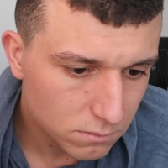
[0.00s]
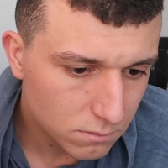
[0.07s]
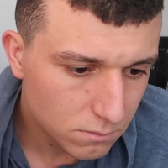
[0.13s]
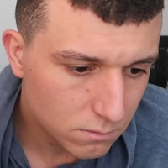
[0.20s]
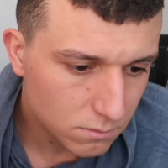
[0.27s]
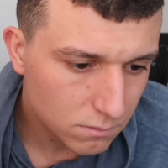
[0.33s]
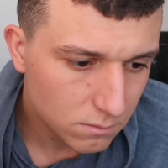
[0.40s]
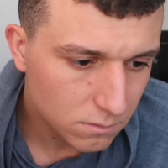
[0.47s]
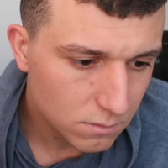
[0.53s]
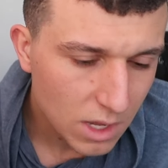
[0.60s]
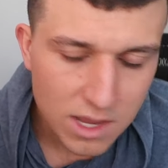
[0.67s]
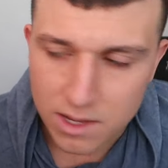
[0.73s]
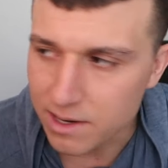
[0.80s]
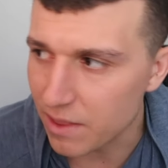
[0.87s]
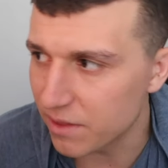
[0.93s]
Okay.
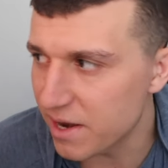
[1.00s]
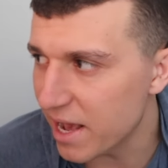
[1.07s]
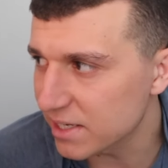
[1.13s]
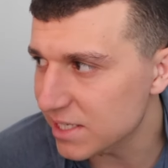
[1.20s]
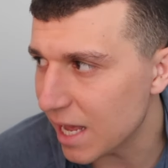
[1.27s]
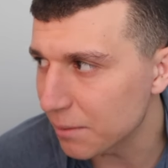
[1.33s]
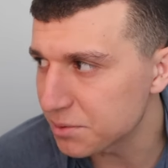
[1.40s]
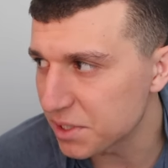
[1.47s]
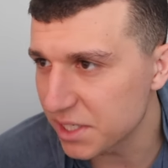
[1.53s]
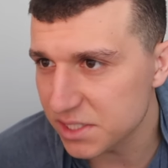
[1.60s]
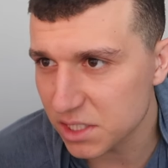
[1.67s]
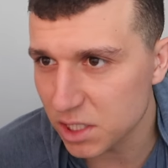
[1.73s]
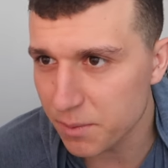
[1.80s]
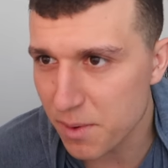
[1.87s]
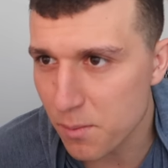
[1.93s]
Now the next option is
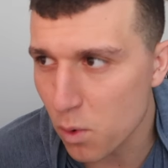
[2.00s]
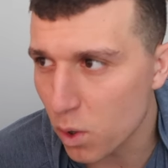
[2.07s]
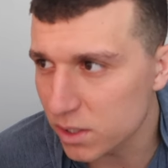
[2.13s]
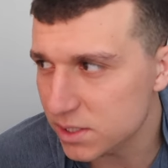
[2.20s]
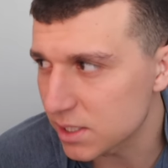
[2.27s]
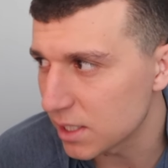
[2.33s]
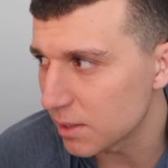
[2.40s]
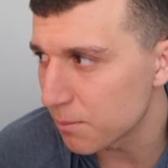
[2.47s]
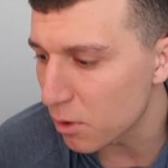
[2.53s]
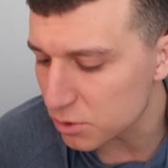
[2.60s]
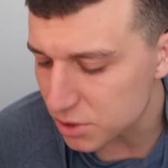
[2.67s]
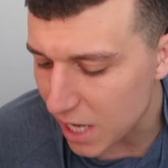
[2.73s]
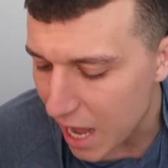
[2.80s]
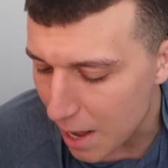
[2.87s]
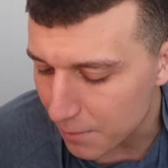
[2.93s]
a little bit more, it's the
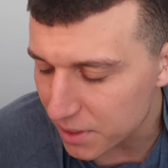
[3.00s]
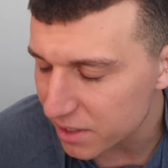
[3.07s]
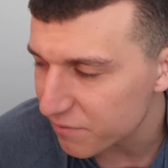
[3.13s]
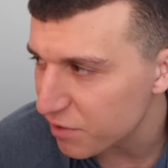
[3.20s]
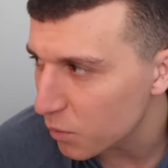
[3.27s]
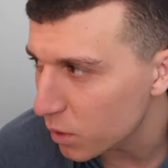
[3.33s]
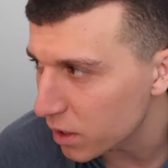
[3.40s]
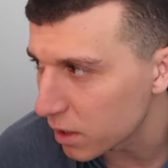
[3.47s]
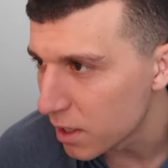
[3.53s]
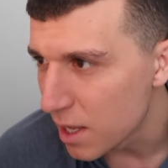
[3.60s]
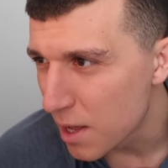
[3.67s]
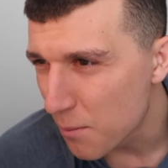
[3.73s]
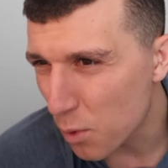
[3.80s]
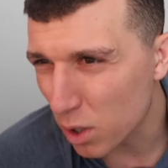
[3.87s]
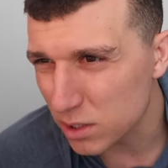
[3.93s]
most common if you want a
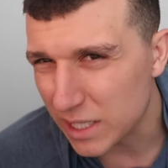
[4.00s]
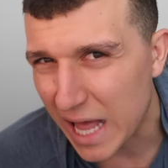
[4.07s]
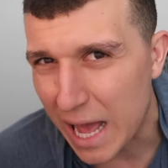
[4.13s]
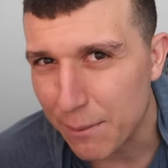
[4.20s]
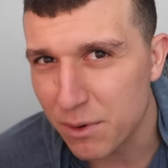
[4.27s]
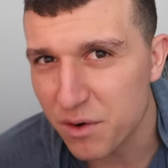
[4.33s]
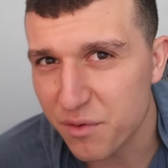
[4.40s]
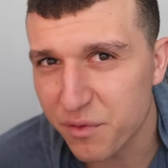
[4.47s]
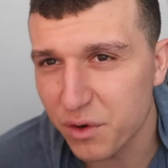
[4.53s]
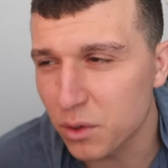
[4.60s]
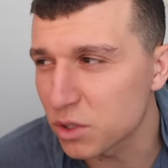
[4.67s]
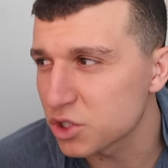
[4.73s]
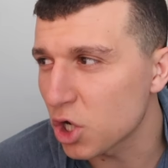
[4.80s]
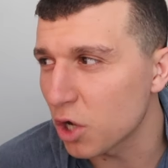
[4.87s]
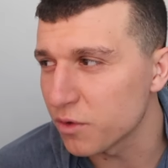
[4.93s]
more elaborate
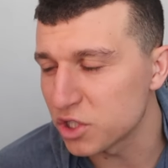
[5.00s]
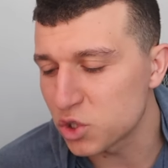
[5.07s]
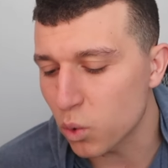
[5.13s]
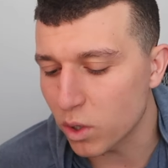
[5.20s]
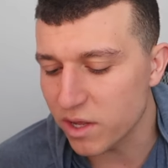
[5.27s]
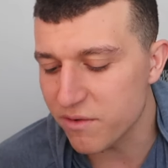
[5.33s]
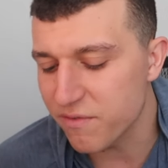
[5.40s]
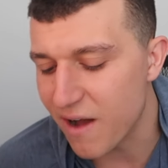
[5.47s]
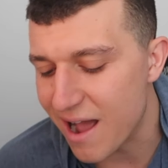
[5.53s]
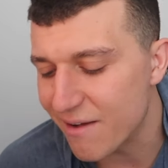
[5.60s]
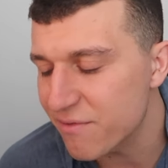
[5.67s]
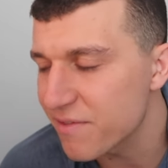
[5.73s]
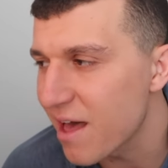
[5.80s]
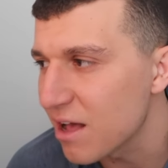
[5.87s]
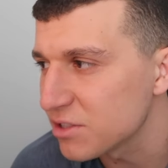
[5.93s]
funeral, it's called the
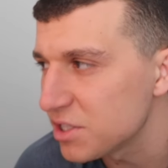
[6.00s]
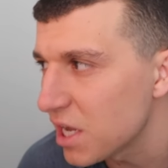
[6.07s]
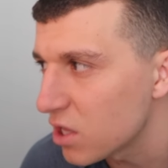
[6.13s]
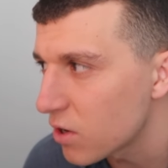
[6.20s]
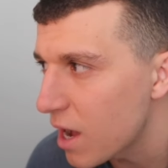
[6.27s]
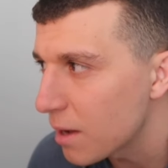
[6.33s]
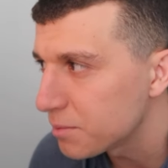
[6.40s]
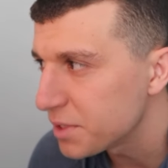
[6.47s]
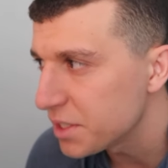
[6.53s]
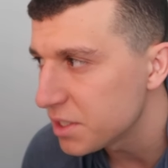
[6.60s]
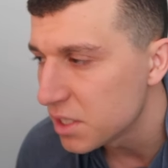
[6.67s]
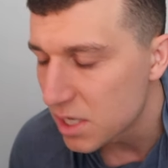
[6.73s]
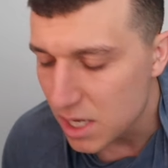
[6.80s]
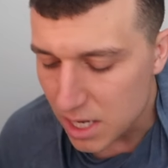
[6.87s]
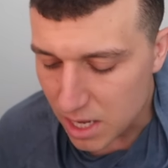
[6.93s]
$25,000
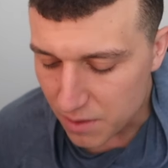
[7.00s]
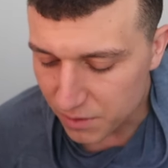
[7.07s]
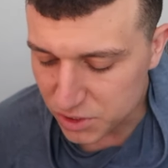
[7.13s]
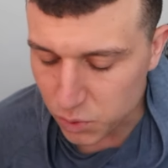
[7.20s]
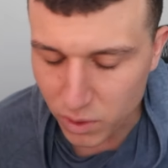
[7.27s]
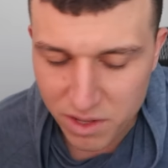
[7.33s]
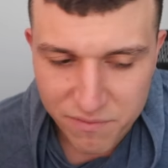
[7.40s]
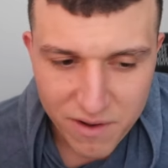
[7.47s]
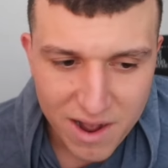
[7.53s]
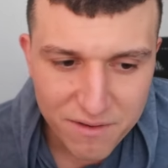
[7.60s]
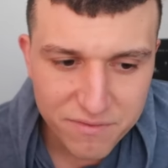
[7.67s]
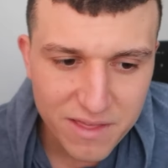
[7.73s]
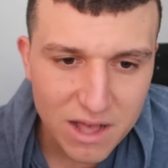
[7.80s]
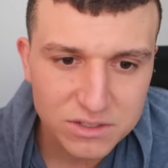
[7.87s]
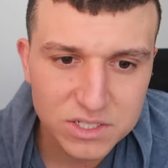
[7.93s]
option. The
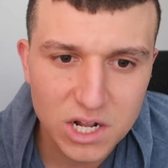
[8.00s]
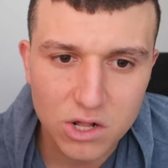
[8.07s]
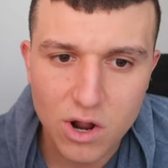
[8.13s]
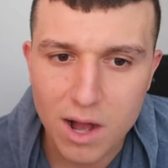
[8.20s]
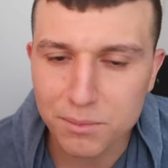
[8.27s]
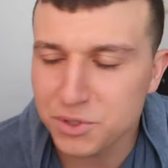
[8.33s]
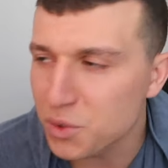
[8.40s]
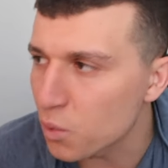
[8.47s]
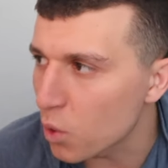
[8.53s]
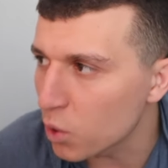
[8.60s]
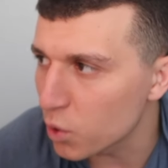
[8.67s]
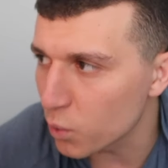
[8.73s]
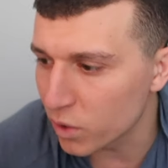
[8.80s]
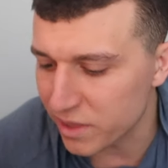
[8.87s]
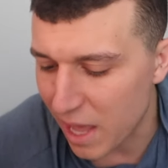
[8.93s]
$25,000 option,
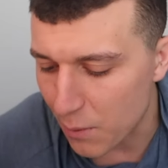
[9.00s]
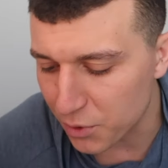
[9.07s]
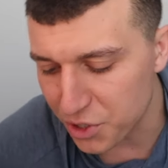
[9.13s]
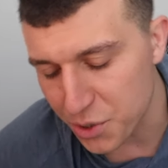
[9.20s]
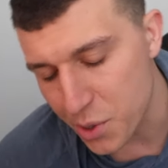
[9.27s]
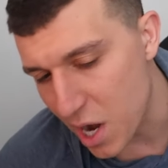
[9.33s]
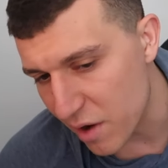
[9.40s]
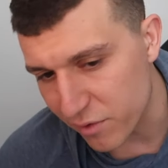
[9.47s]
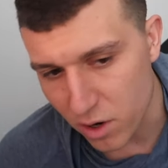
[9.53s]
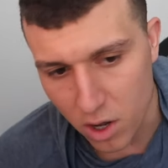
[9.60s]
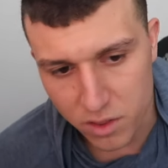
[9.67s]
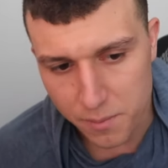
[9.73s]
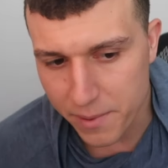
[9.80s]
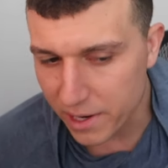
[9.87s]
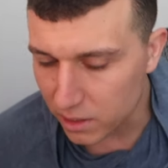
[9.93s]
will, what that would do, cover
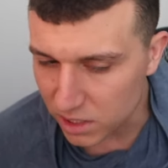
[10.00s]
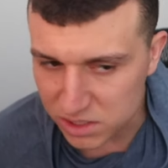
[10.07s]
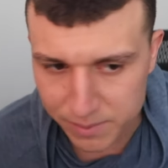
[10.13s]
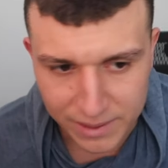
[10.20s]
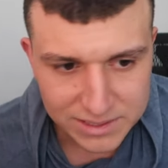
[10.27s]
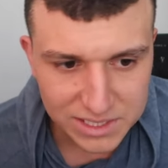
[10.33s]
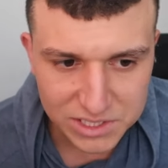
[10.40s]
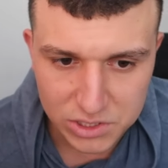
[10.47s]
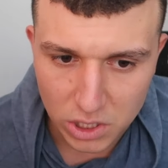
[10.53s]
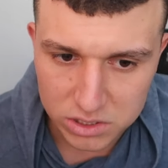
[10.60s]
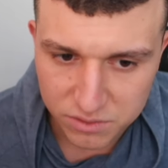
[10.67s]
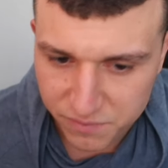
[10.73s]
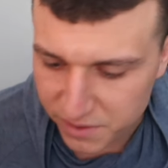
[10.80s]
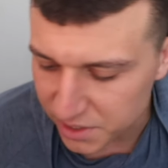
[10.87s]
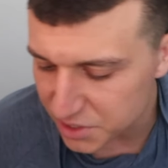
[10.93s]
all the burial expenses
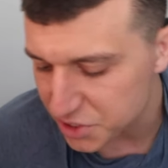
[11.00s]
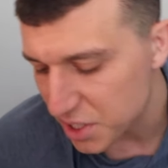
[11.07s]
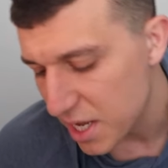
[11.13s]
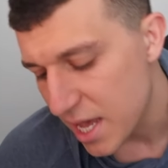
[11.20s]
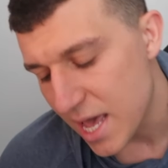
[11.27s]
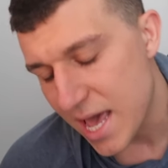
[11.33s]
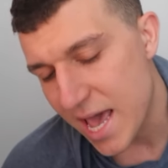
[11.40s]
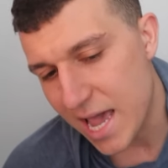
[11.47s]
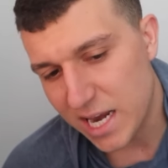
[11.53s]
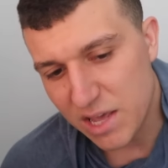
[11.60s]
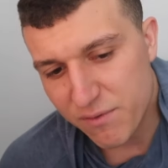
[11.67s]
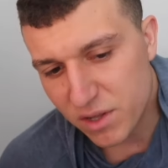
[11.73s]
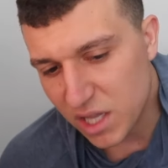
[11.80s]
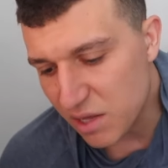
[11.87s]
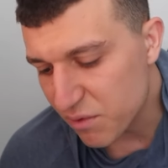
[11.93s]
start to finish and
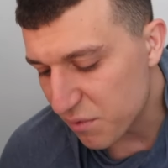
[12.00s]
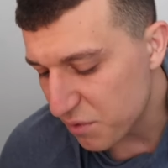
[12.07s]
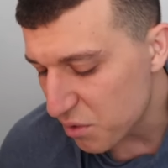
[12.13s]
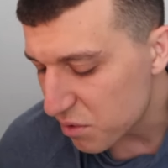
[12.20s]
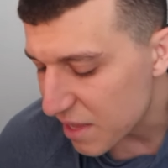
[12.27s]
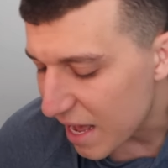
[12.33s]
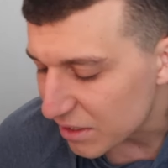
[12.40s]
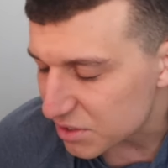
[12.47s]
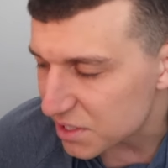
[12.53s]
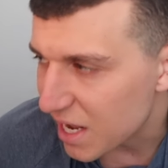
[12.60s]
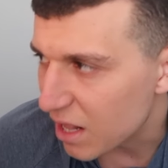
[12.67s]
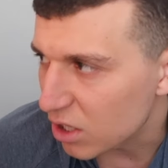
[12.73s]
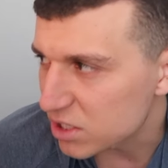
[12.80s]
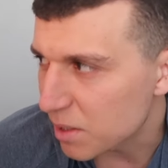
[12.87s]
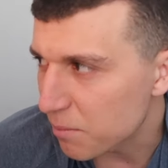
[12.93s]
even leave a few thousand
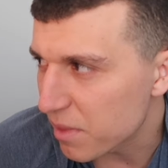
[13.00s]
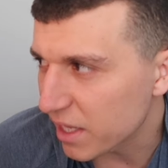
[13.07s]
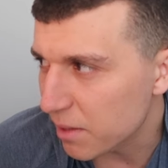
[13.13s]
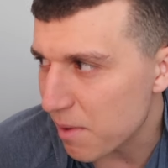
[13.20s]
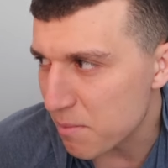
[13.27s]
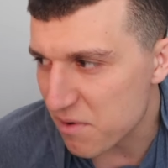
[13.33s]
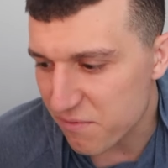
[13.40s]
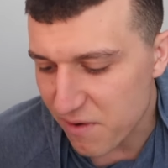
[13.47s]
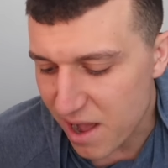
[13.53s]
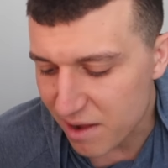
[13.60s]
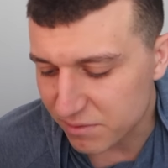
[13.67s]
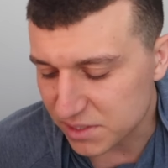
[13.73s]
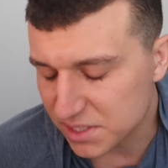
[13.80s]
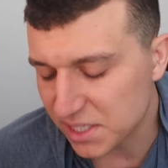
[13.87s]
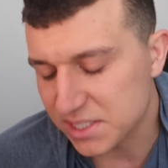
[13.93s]
dollars, I'm thinking it'd be
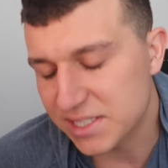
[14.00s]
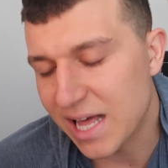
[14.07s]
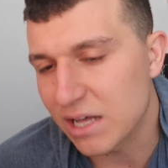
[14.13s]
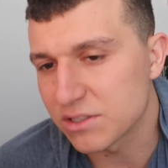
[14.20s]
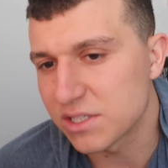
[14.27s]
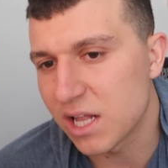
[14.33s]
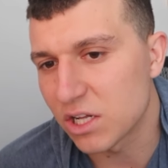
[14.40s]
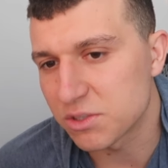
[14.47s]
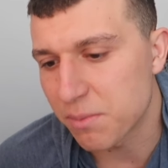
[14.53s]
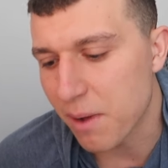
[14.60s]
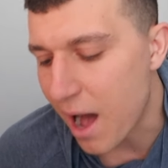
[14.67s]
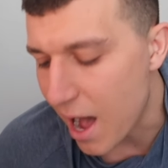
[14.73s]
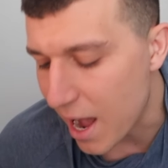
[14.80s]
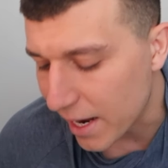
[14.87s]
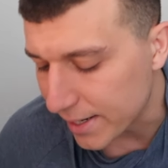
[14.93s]
five to $6,000
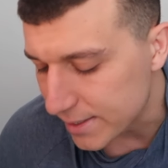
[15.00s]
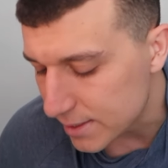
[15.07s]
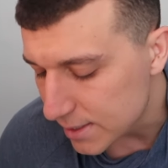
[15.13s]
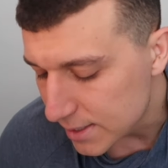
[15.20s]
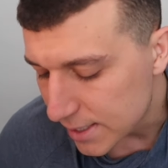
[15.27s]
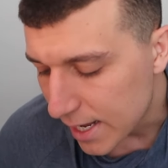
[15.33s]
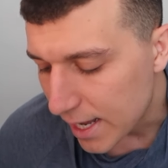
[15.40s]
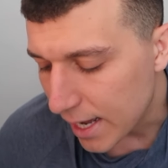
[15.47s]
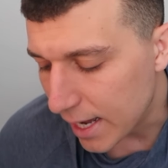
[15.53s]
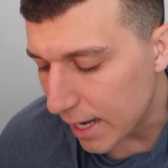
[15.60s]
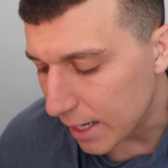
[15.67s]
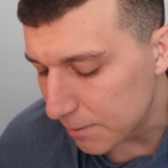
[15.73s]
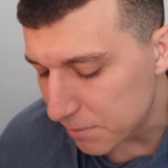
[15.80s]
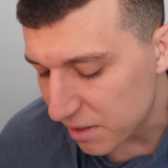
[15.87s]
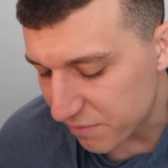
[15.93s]
behind
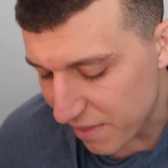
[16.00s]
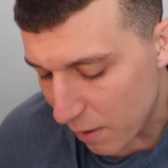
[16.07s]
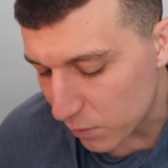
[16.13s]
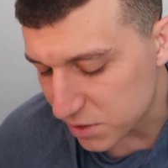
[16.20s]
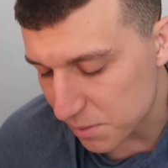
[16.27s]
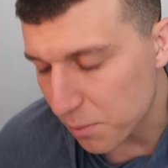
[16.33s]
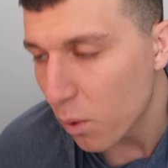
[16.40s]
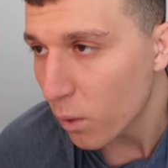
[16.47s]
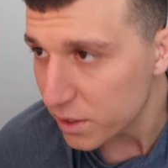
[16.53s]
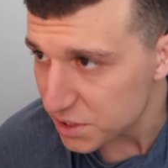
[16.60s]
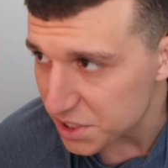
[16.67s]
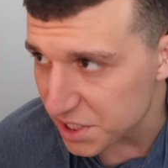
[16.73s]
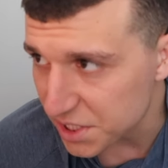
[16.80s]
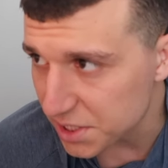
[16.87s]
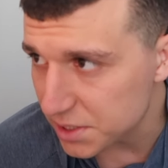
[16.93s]
um, if that was important
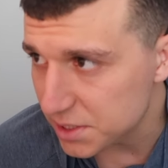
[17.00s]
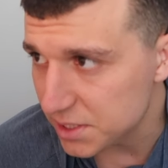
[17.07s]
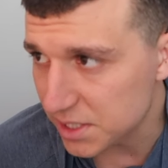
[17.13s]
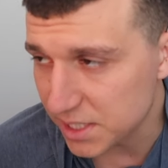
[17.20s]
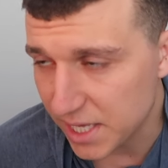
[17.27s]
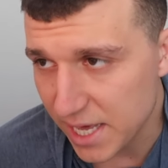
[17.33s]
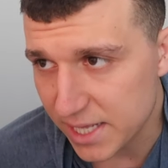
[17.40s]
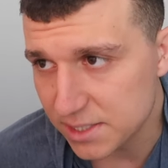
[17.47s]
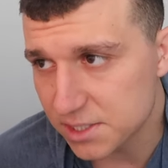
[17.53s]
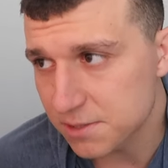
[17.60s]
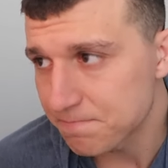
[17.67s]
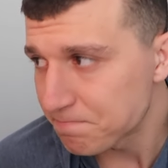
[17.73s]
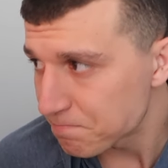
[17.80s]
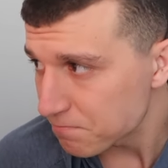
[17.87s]
to you, to the kids.